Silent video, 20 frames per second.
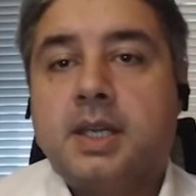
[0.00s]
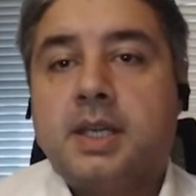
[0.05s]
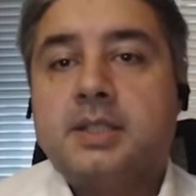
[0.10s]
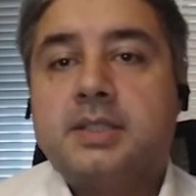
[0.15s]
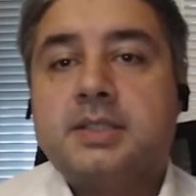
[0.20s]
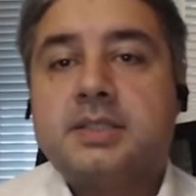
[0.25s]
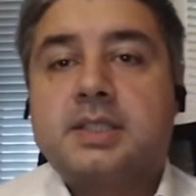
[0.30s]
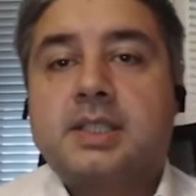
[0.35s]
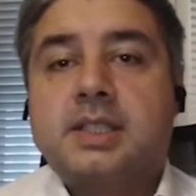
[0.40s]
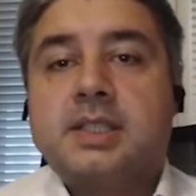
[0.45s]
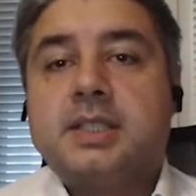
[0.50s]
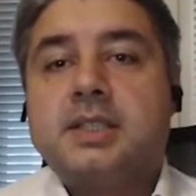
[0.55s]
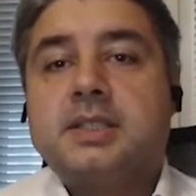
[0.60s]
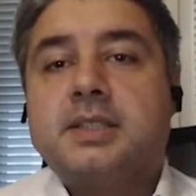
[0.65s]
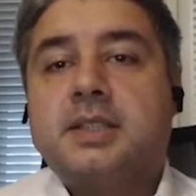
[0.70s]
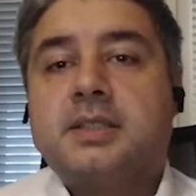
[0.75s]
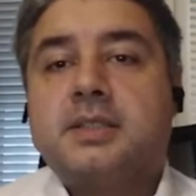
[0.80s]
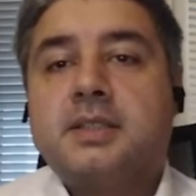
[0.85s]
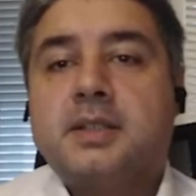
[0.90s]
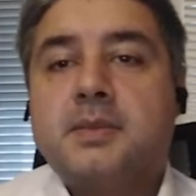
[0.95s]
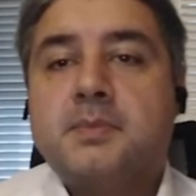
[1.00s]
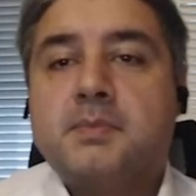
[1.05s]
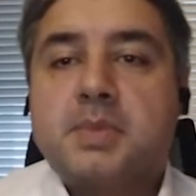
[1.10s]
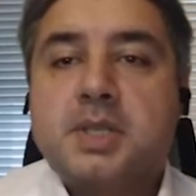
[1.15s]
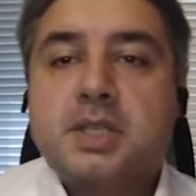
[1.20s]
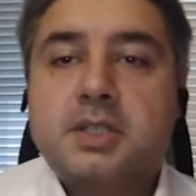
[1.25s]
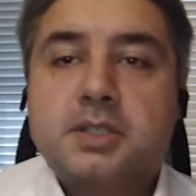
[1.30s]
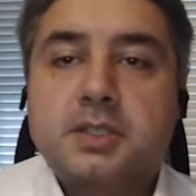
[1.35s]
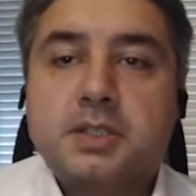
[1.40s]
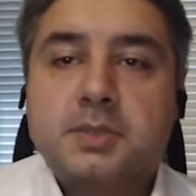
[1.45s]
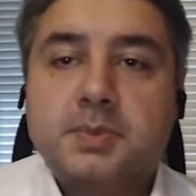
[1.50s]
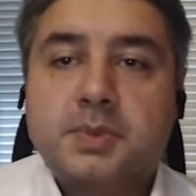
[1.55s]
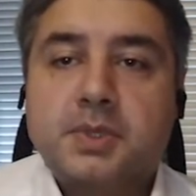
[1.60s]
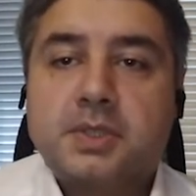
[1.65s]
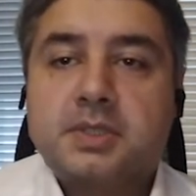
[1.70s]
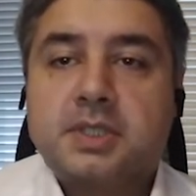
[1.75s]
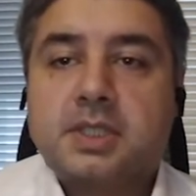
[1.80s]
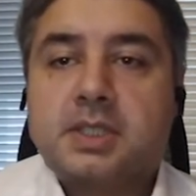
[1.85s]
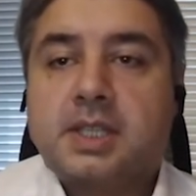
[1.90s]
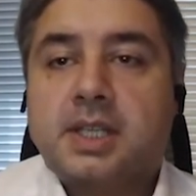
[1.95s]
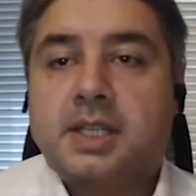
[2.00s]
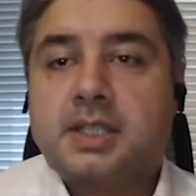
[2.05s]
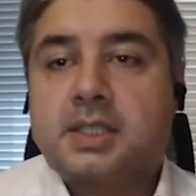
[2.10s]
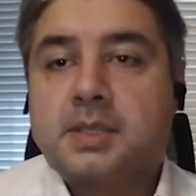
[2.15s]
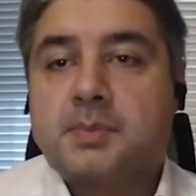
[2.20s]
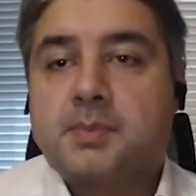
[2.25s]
It is clear that an ambitious project like